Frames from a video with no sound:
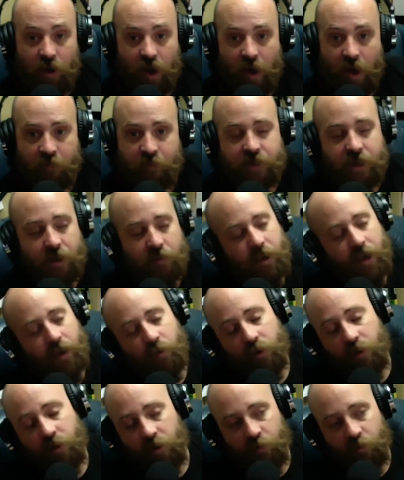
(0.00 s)
I'm just like, man,
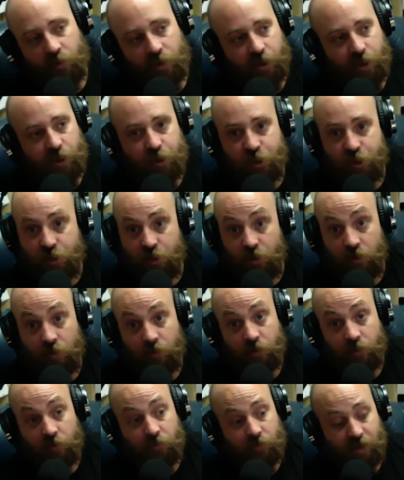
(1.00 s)
what a good show,
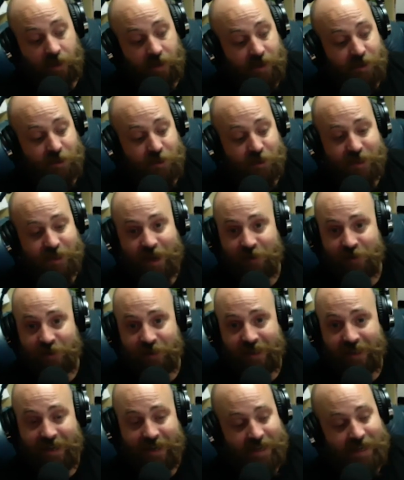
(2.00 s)
dude. Like, it just sounds
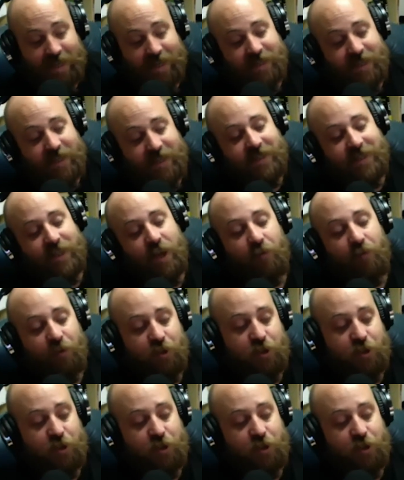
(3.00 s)
like it is itself a show.